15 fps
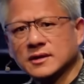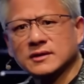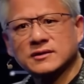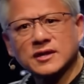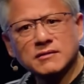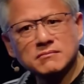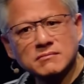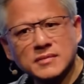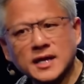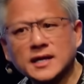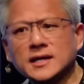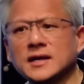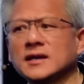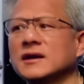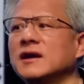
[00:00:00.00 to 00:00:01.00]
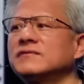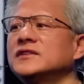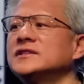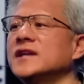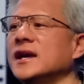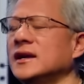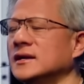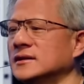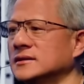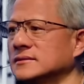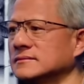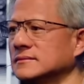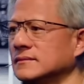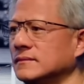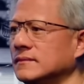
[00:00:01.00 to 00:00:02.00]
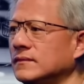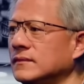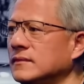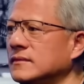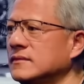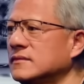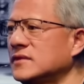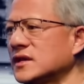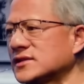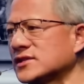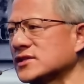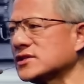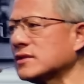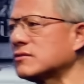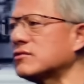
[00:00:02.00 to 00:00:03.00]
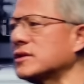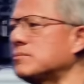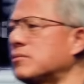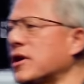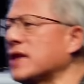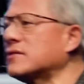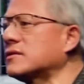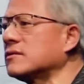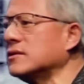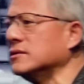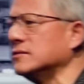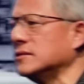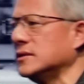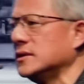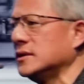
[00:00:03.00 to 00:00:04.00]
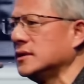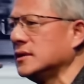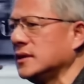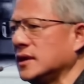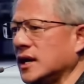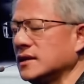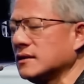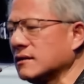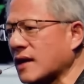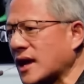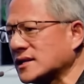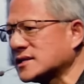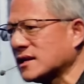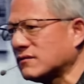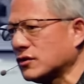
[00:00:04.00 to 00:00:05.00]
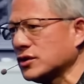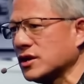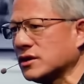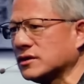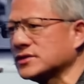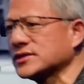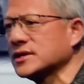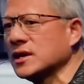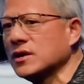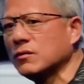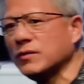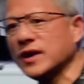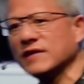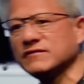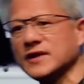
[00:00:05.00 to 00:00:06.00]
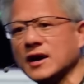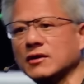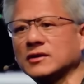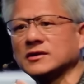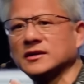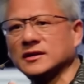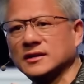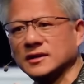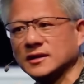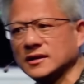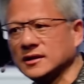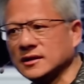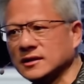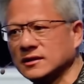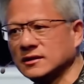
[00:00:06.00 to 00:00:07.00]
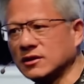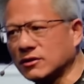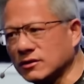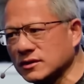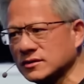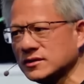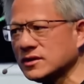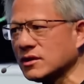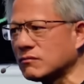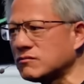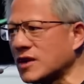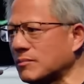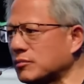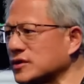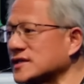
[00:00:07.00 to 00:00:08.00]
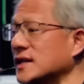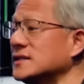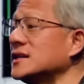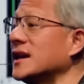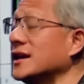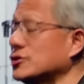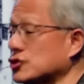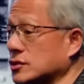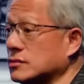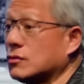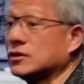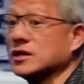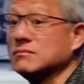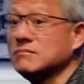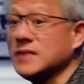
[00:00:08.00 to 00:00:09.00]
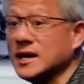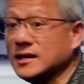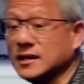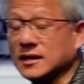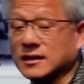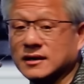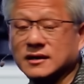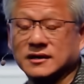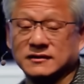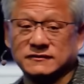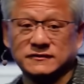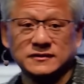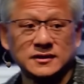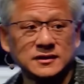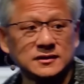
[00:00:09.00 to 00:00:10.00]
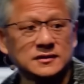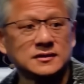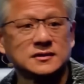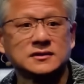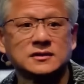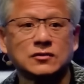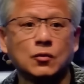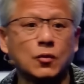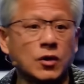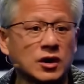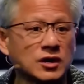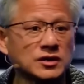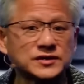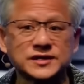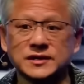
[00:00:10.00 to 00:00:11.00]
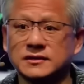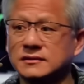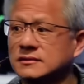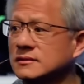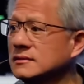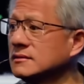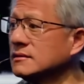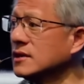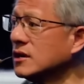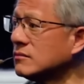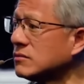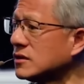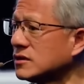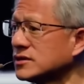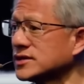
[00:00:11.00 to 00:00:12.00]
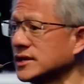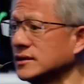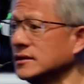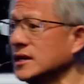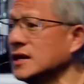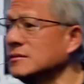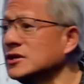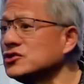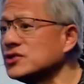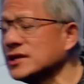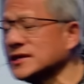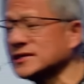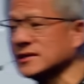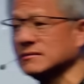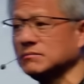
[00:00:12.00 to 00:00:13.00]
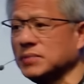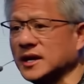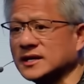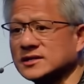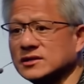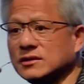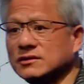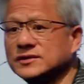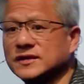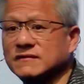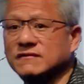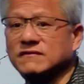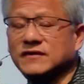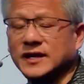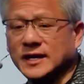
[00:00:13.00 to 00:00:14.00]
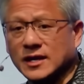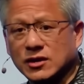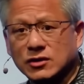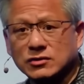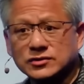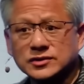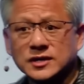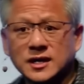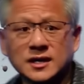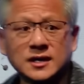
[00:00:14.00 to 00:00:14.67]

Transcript: the meaning of the data. This is the great breakthrough. In the last several years, we have now learned the representation or the meaning of words and numbers and images and pixels and videos,